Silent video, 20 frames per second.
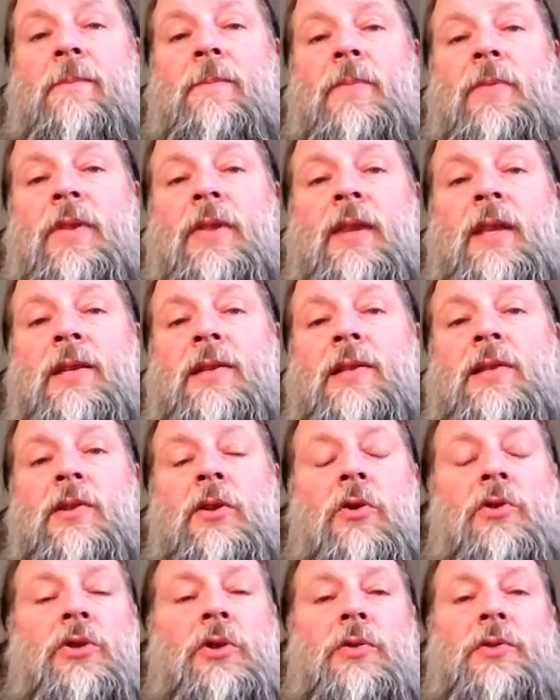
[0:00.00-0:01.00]
this
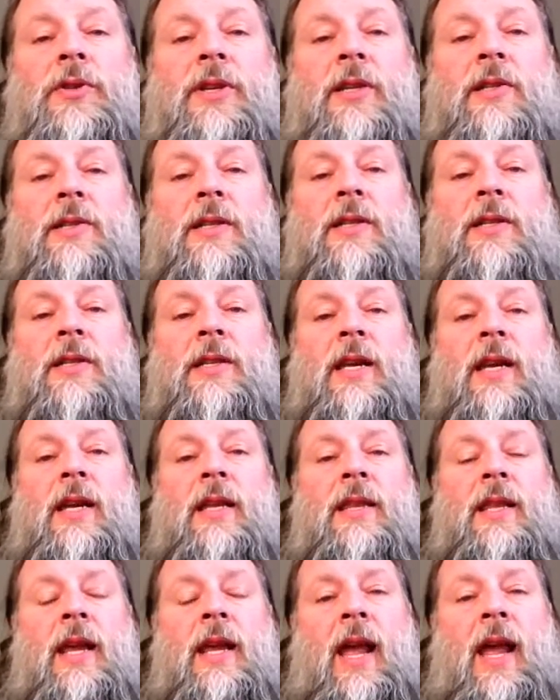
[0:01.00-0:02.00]
social distancing
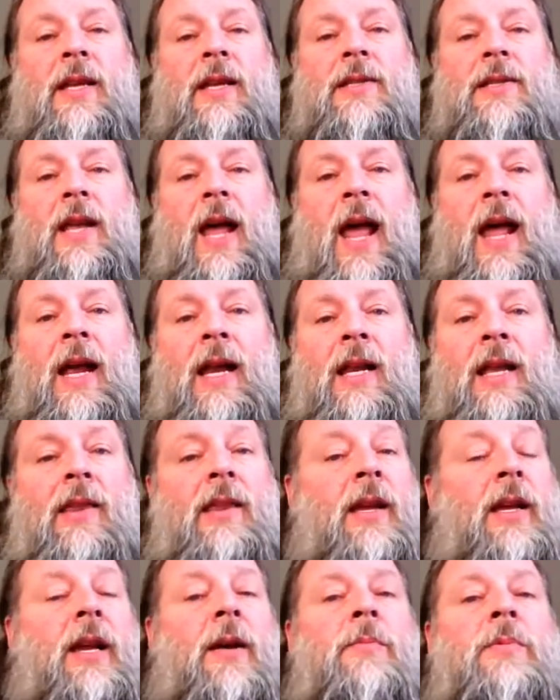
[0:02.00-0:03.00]
and the anxiety
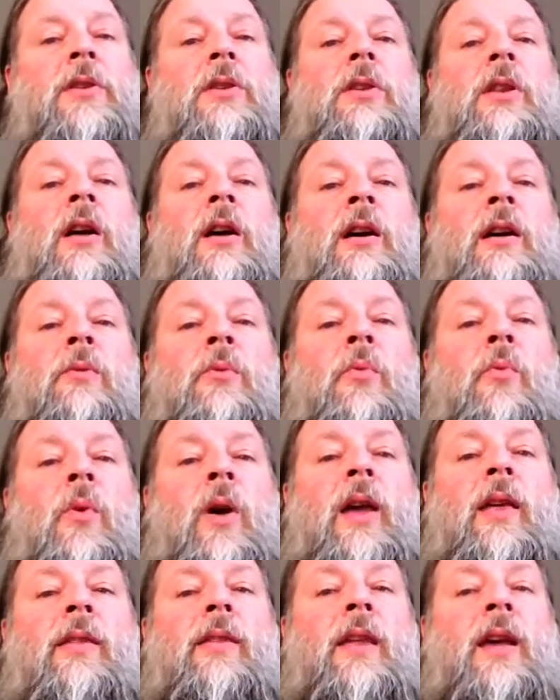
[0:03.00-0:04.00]
that comes along
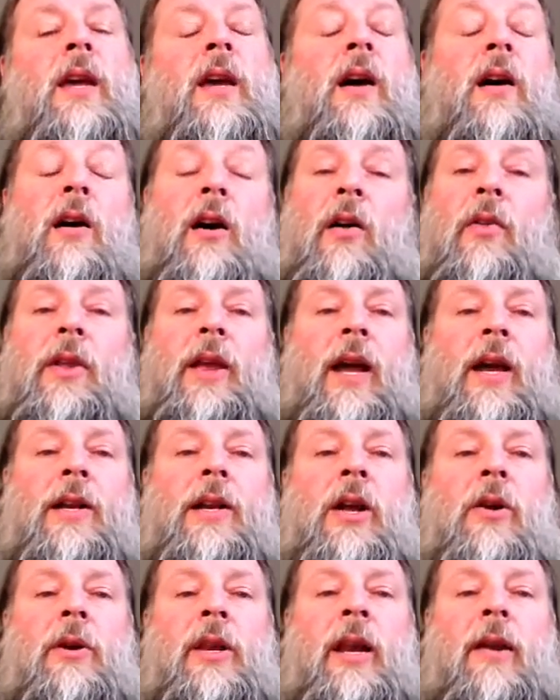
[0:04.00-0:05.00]
with all the
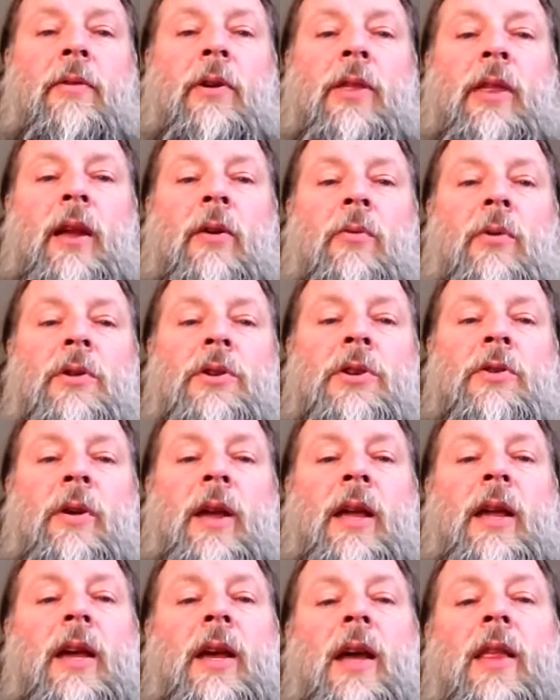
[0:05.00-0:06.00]
unknown and everything we're
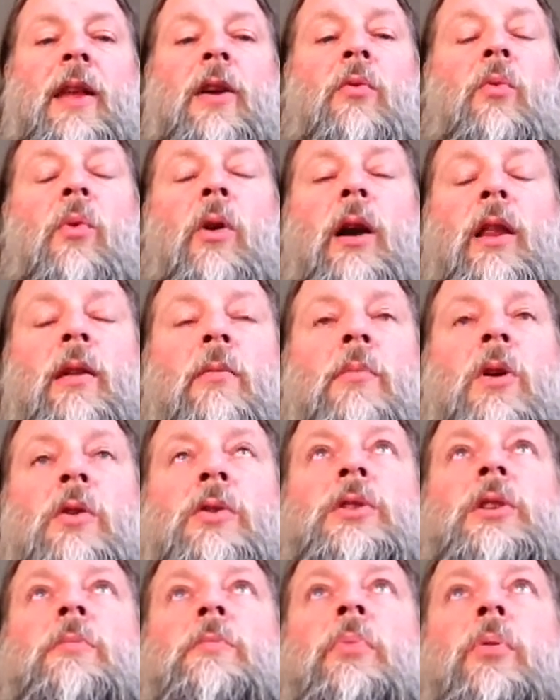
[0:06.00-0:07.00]
doing, I think one of the
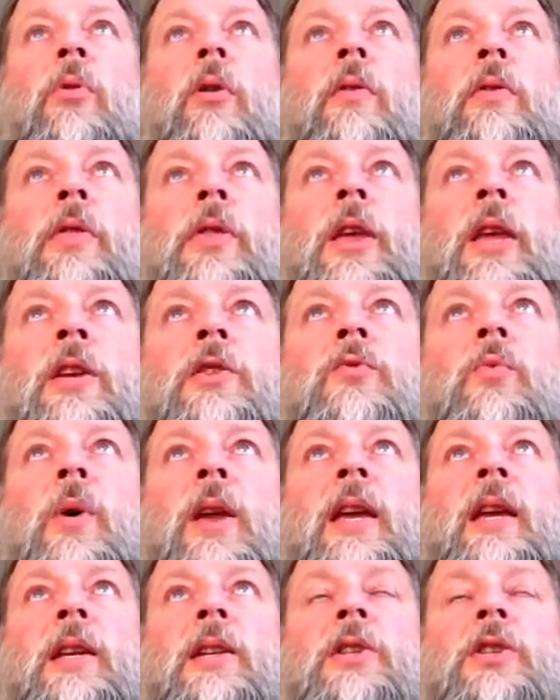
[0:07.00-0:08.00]
most important things
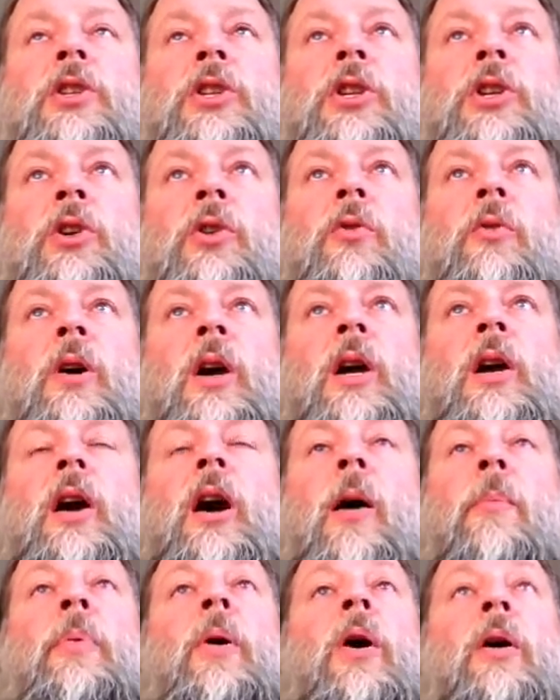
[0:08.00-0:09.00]
we can do,
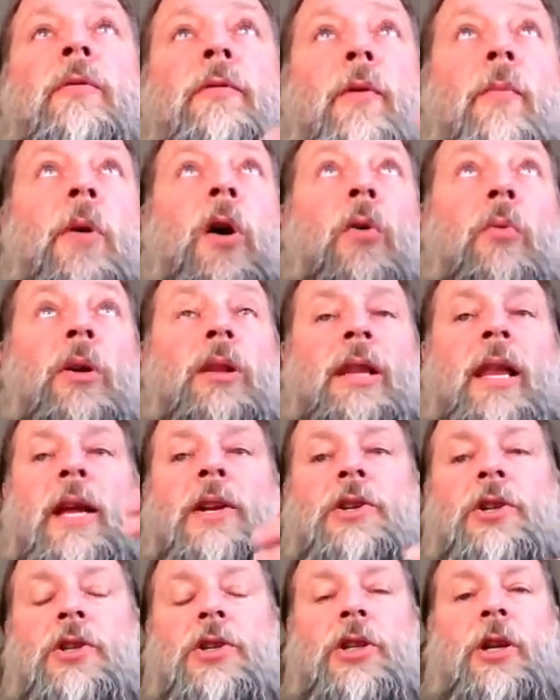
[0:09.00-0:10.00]
apart from our
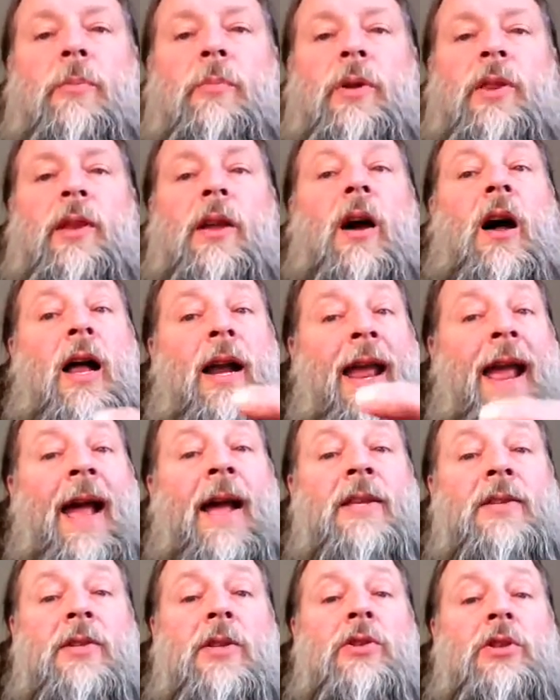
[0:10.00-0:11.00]
relationship with God,
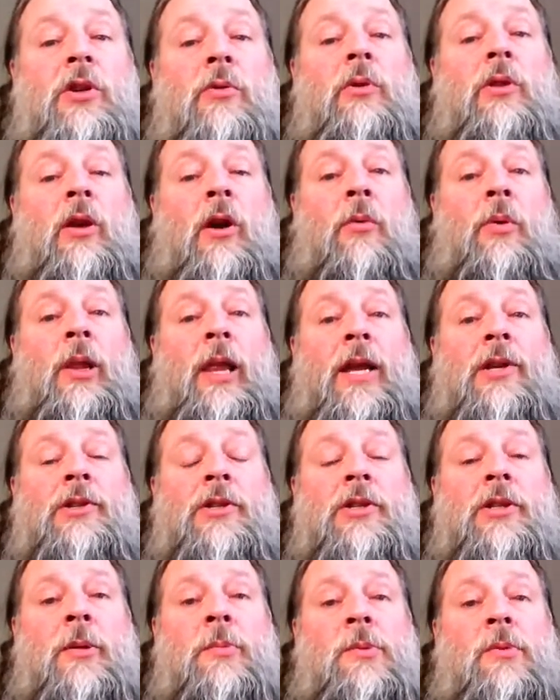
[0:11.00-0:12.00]
has to do with our
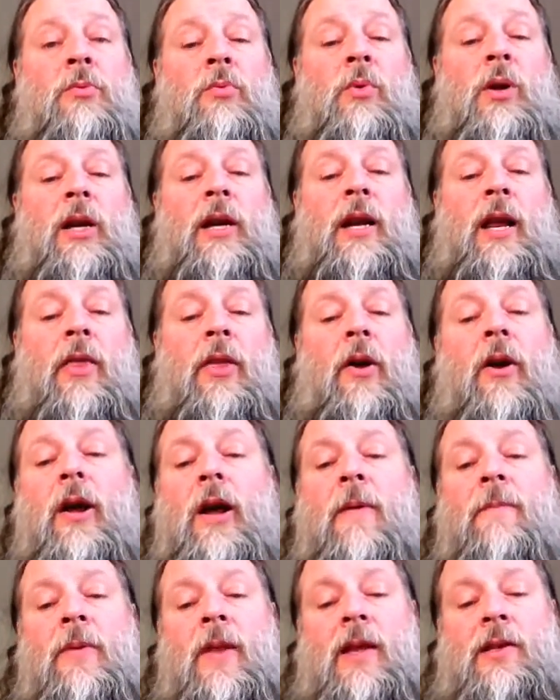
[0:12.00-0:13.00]
relationships with one another.
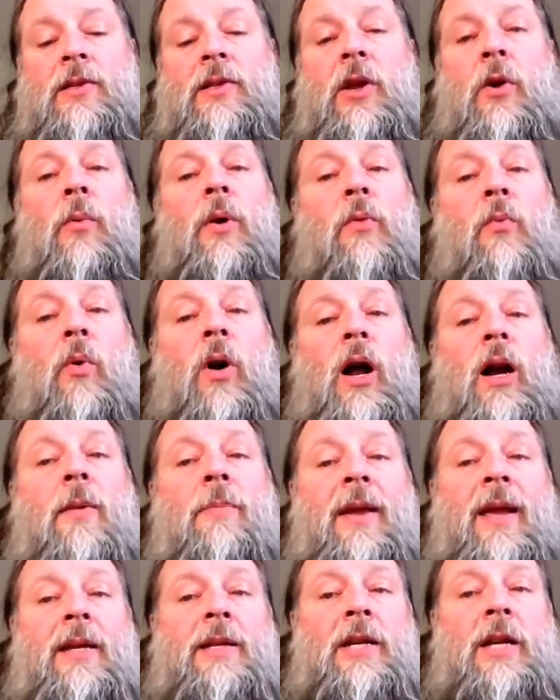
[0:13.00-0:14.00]
And so we want to
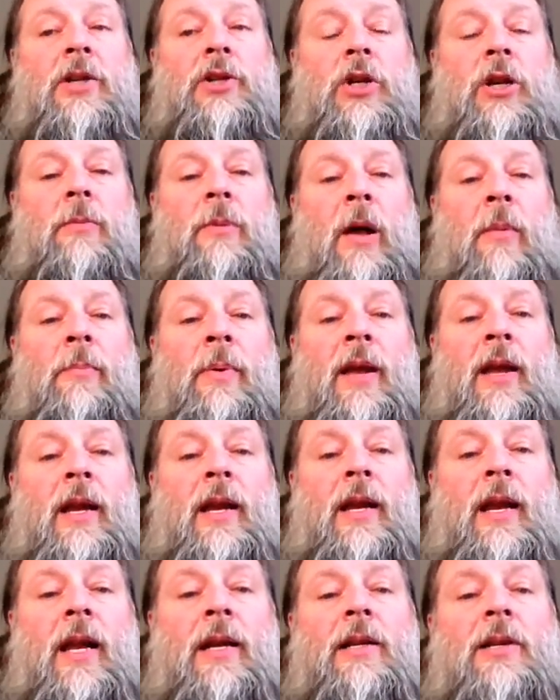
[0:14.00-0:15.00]
be intentional about being
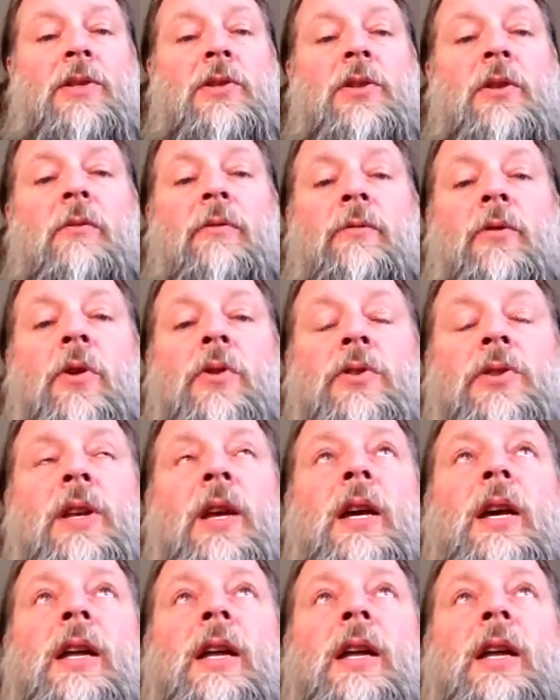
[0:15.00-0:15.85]
connected. So first,